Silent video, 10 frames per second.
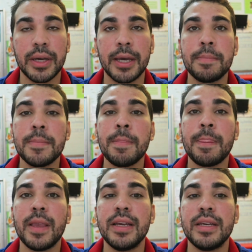okay,
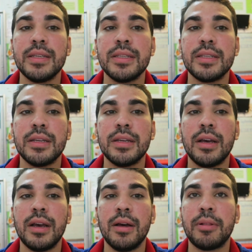is
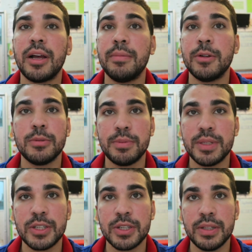apply to multiple
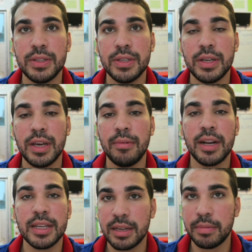positions. And
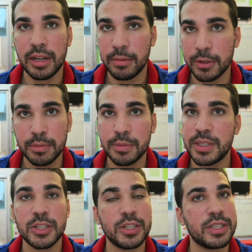when I say apply to multiple
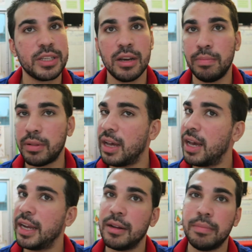positions,
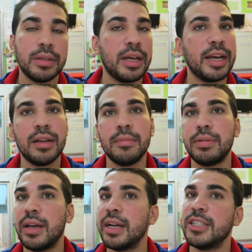apply
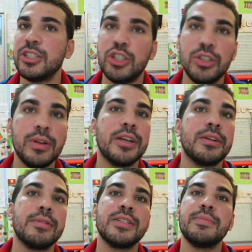and shoot out
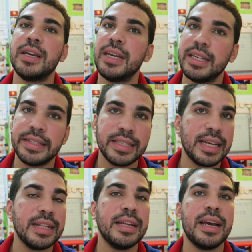your resume and
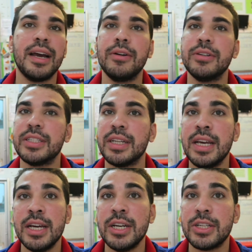send it out, and
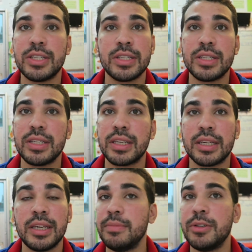just
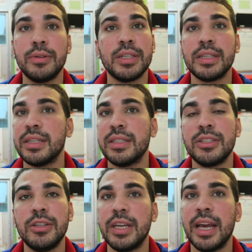keep doing it
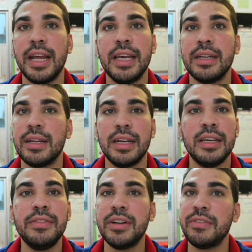until you get hit. And
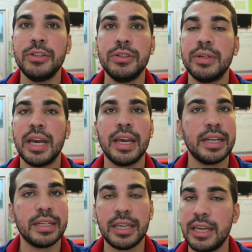even if you do get
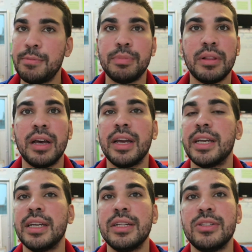hit, keep
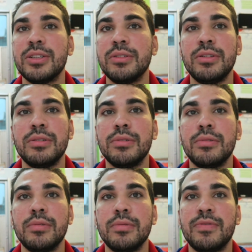applying until
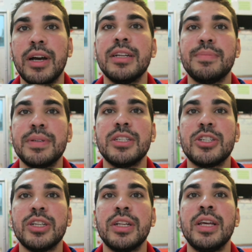you find a
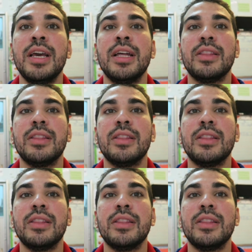position